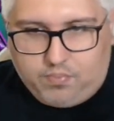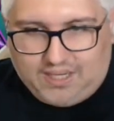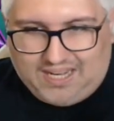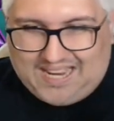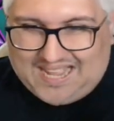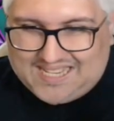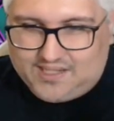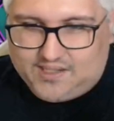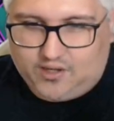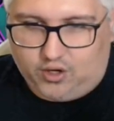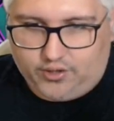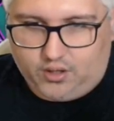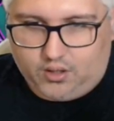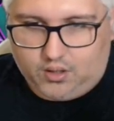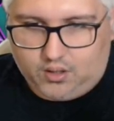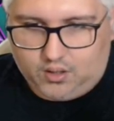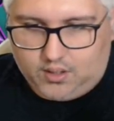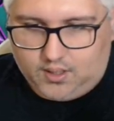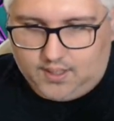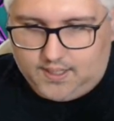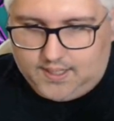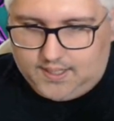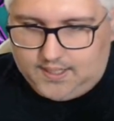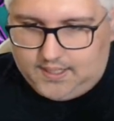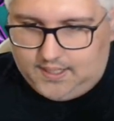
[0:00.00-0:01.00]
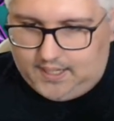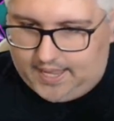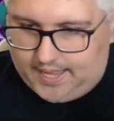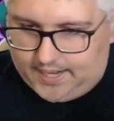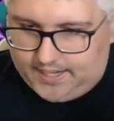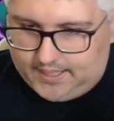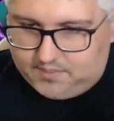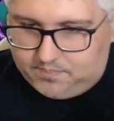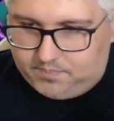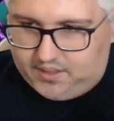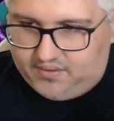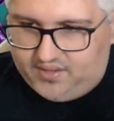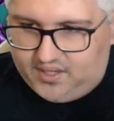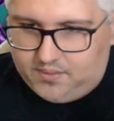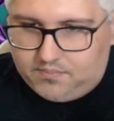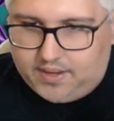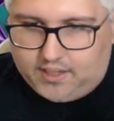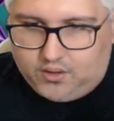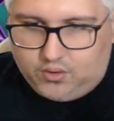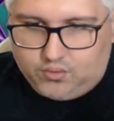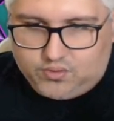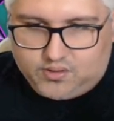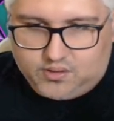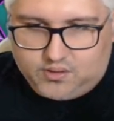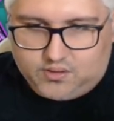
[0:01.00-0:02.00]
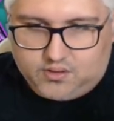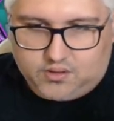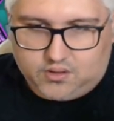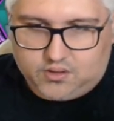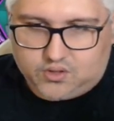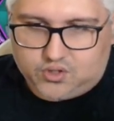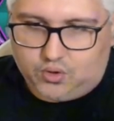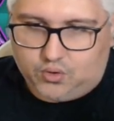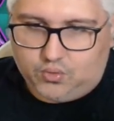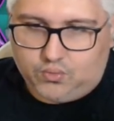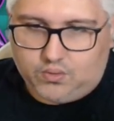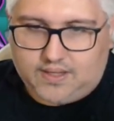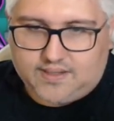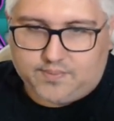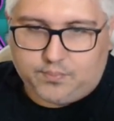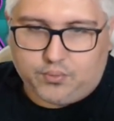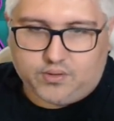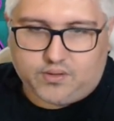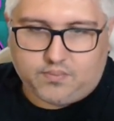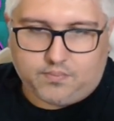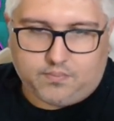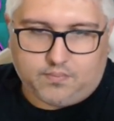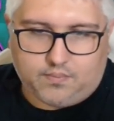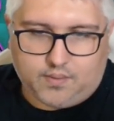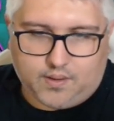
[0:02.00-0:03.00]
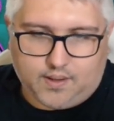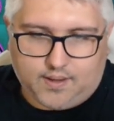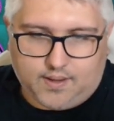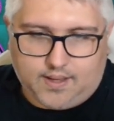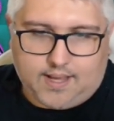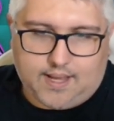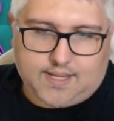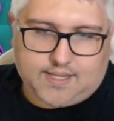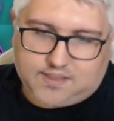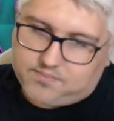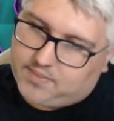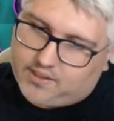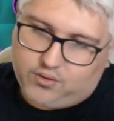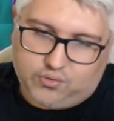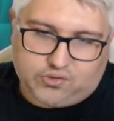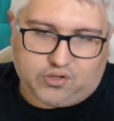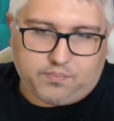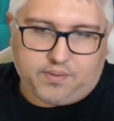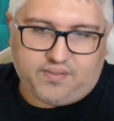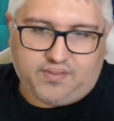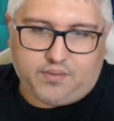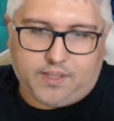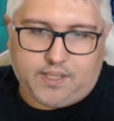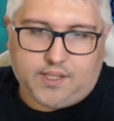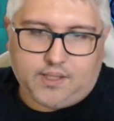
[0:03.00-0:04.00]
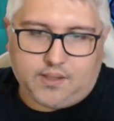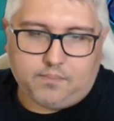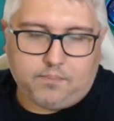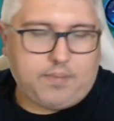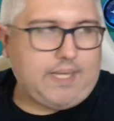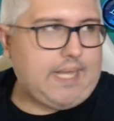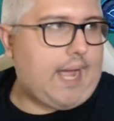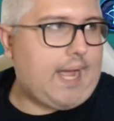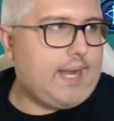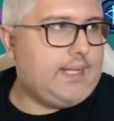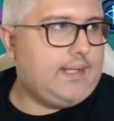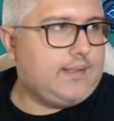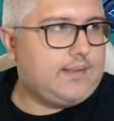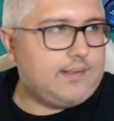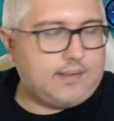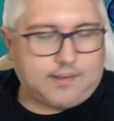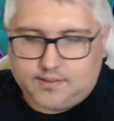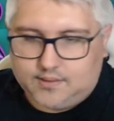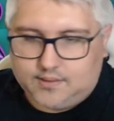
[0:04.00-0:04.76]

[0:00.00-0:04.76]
less than the other. And it's a PvE main usage. So let's put as main user PvE behind it.